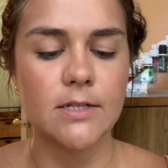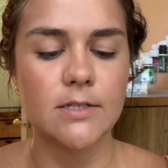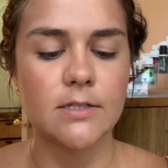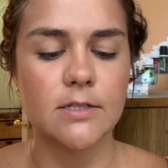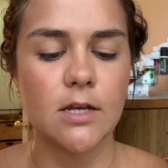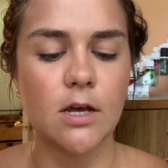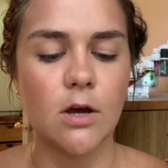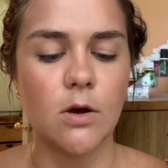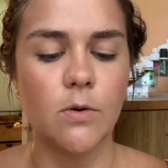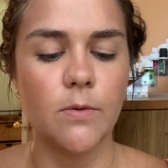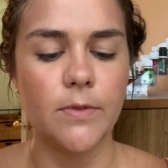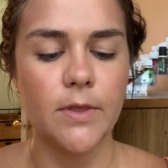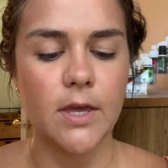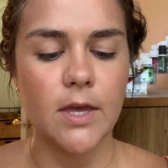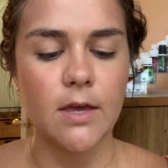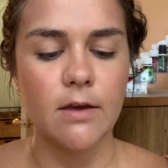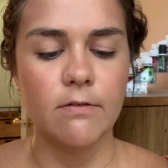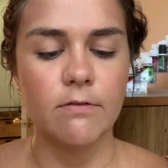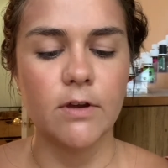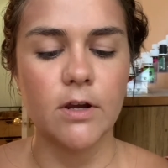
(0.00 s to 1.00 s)
So
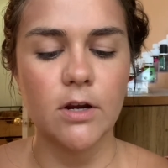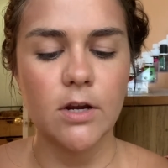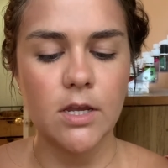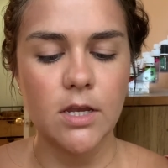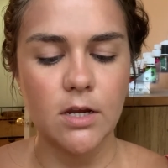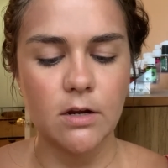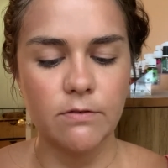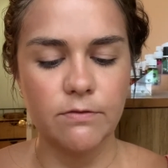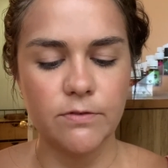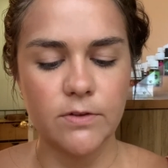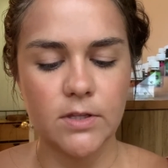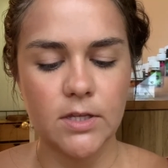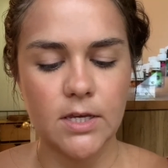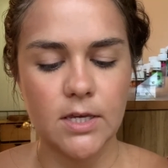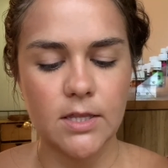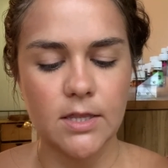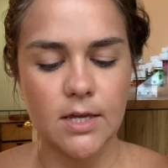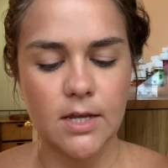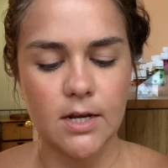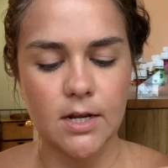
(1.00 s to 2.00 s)
very carefully,
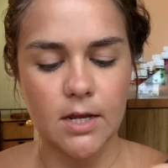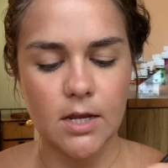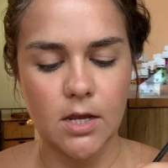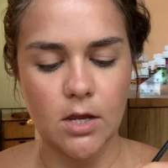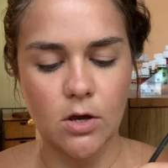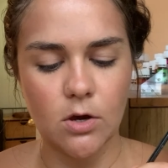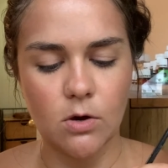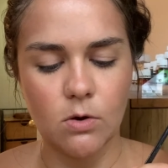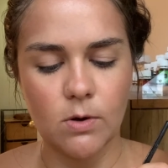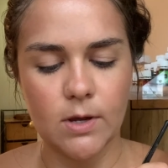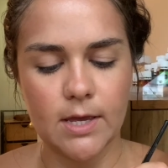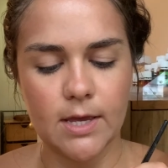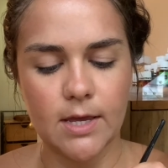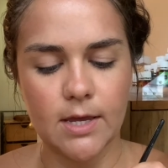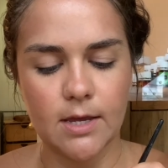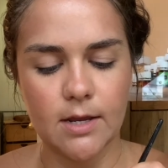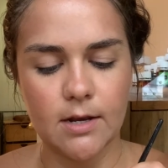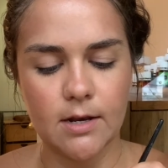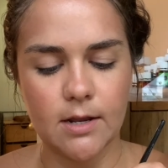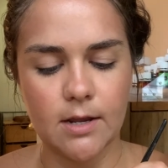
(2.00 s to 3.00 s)
then I go in
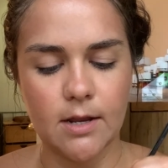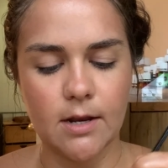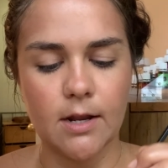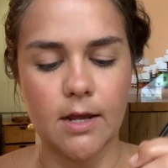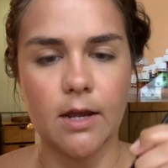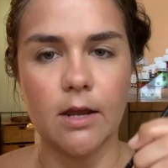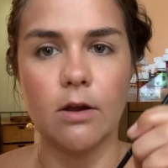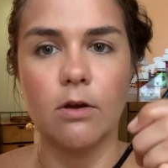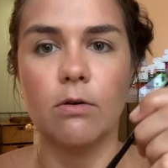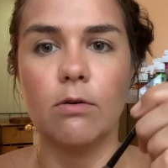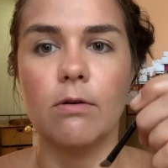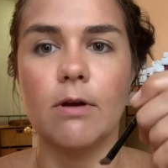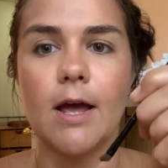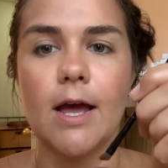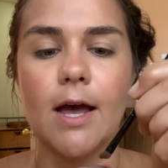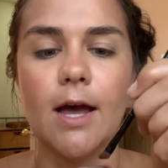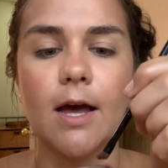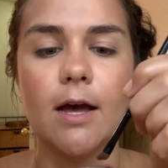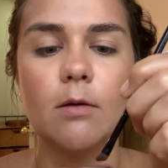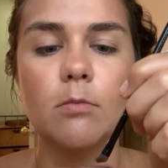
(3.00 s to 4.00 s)
and I
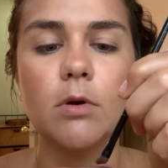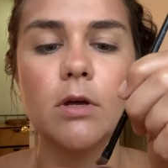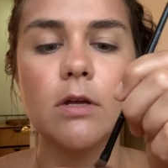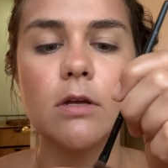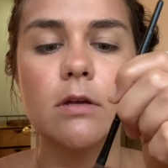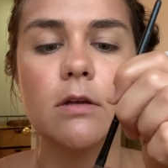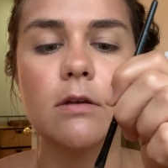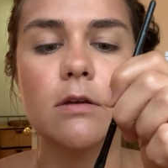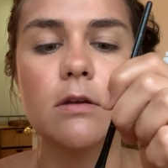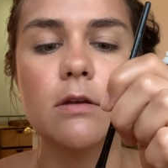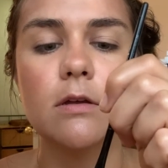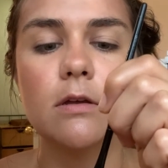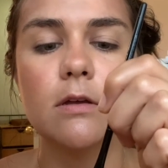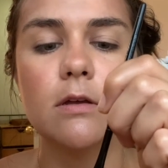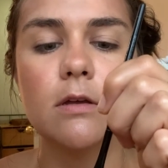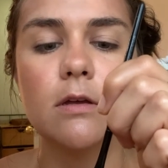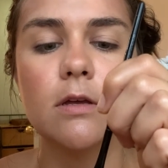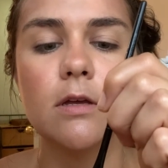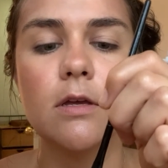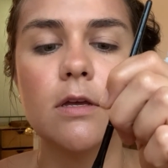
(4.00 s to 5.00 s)
grab
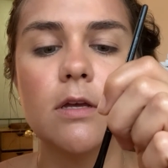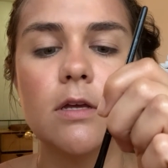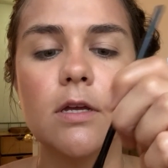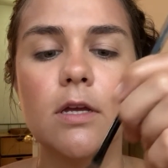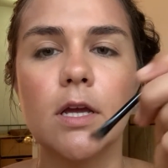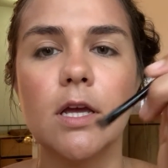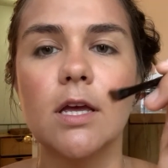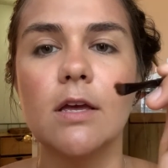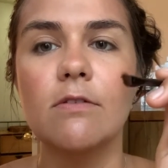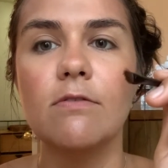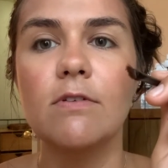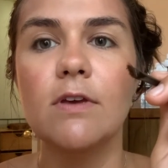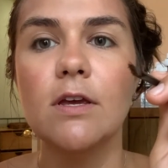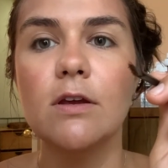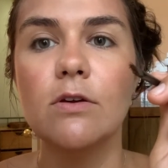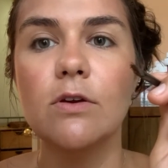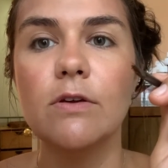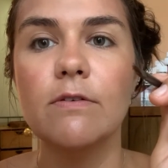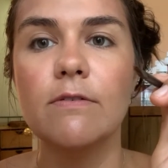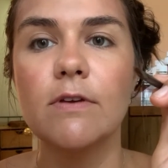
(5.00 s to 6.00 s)
a
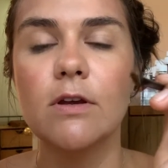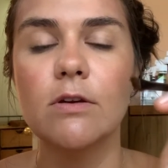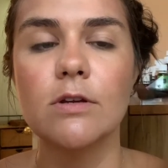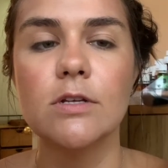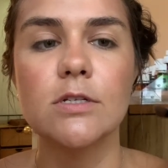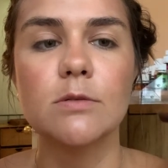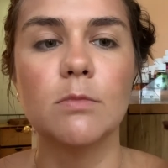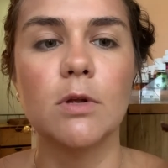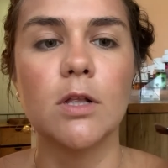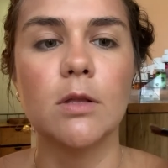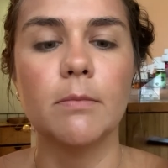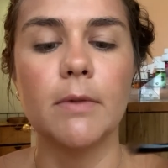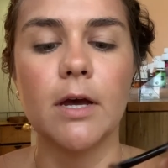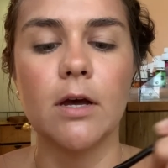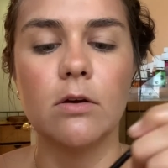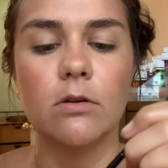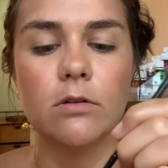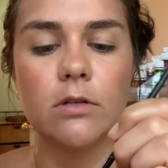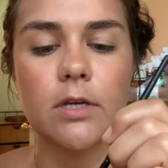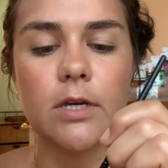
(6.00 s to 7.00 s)
very small
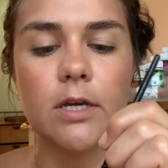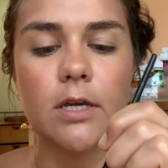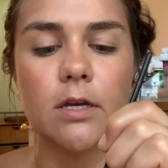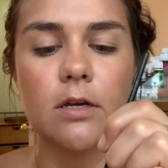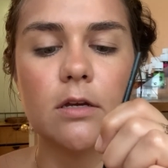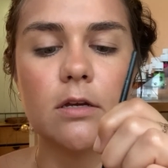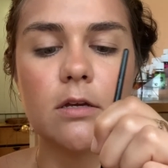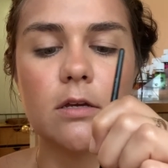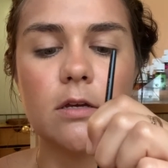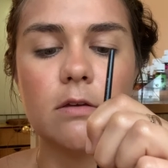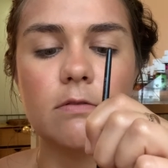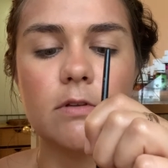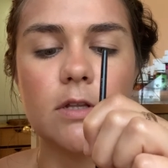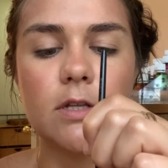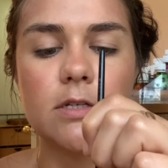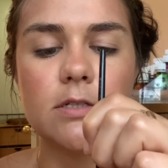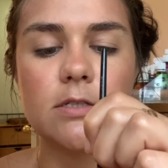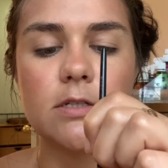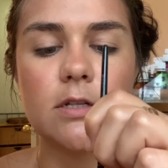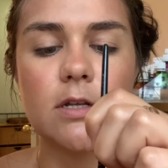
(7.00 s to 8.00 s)
amount, like even
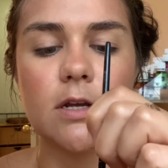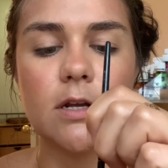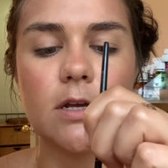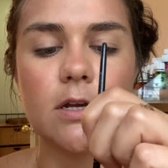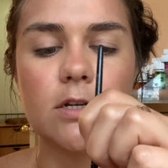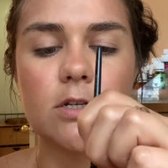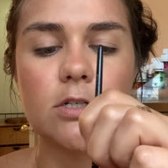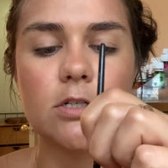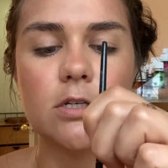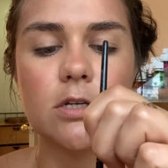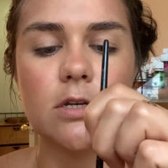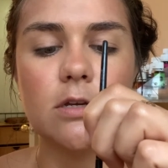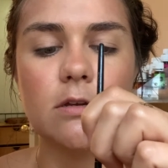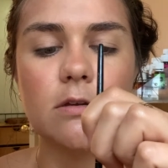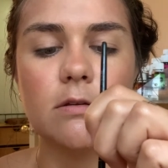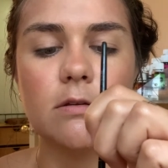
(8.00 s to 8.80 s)
less than that actually.